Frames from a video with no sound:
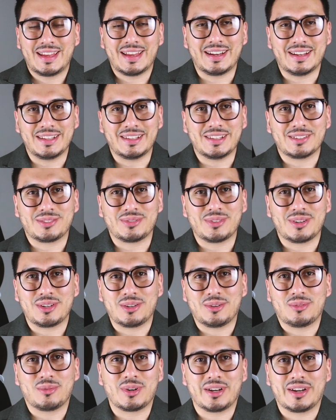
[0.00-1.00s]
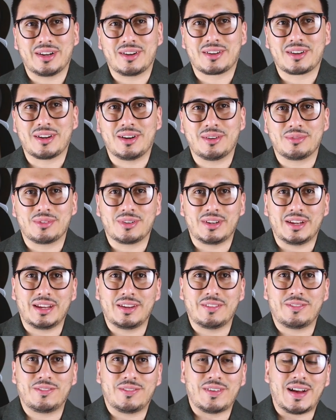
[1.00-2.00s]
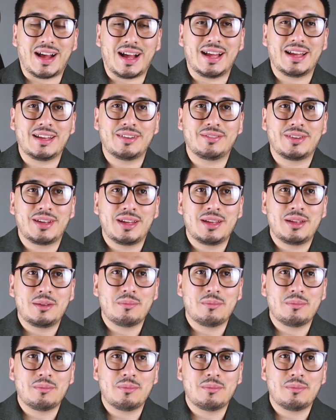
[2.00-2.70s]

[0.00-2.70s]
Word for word: and in this video we are covering five